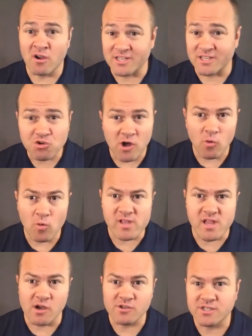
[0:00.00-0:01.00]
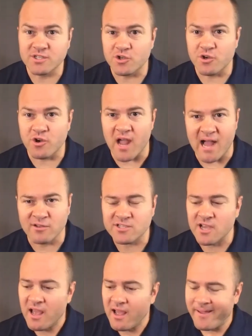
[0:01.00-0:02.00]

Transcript: control what goes into your house.